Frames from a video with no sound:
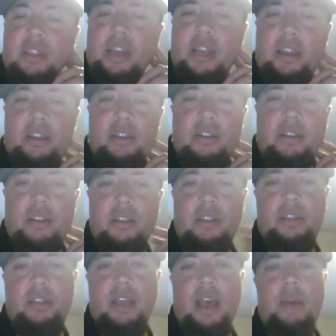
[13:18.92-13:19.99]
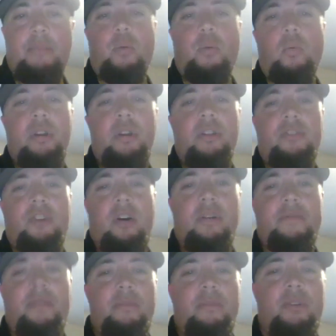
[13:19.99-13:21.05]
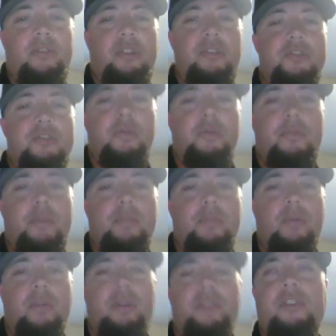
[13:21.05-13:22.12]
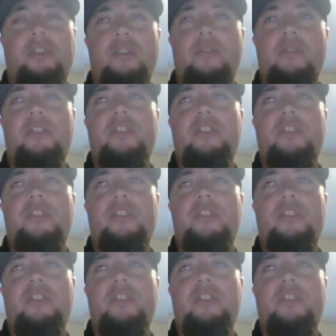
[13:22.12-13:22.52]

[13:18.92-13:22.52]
that point is often misunderstood with people, because, you know,